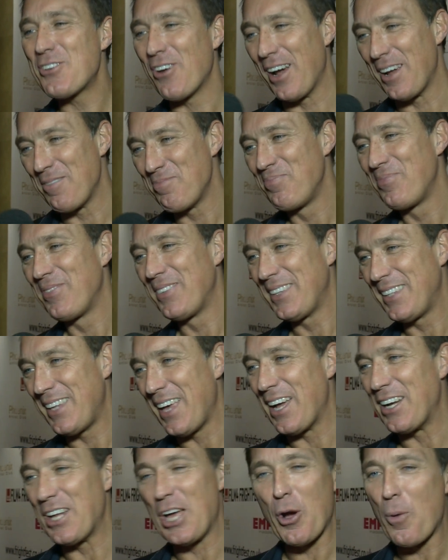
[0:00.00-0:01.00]
That's right.
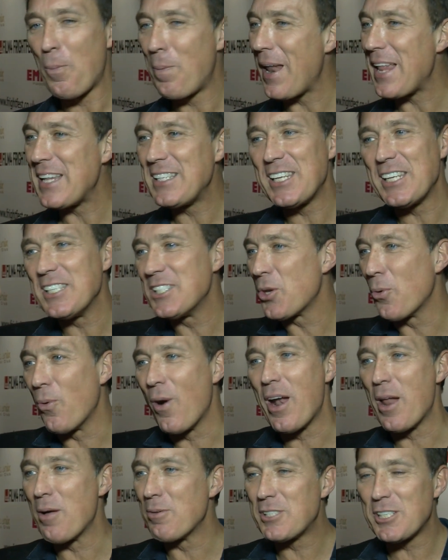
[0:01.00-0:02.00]
Yeah, it all blends into
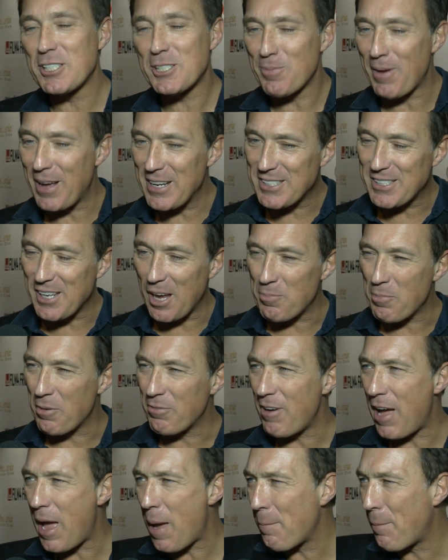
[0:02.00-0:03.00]
one. I was just about to say I'm a
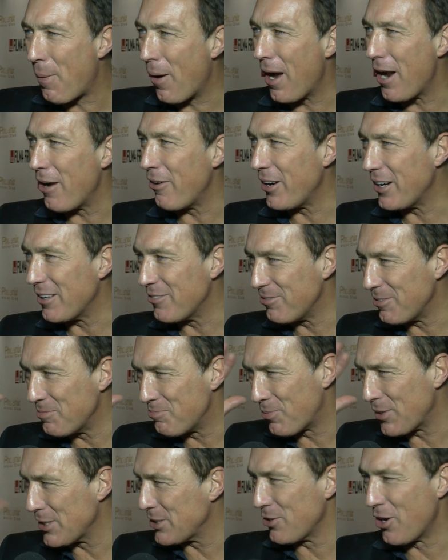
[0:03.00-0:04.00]
vampire in a
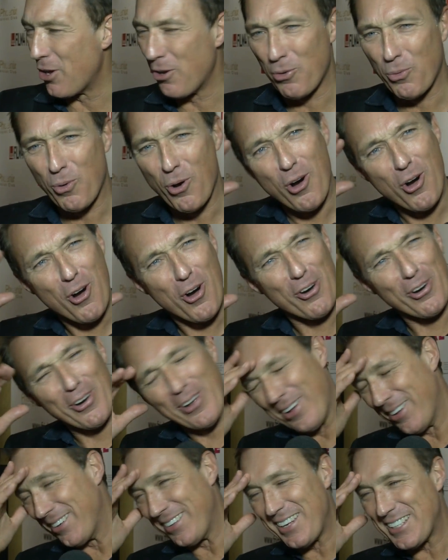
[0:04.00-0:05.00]
prisoner of war
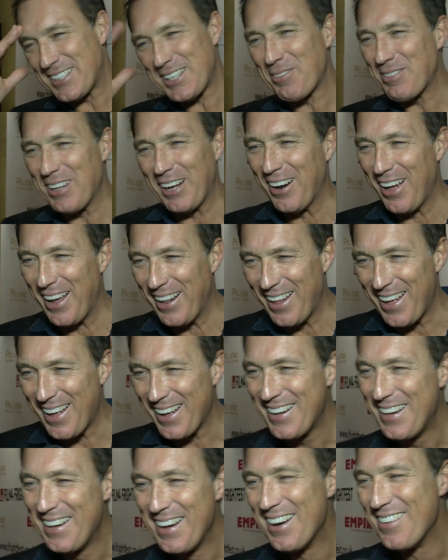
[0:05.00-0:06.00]
or something like that.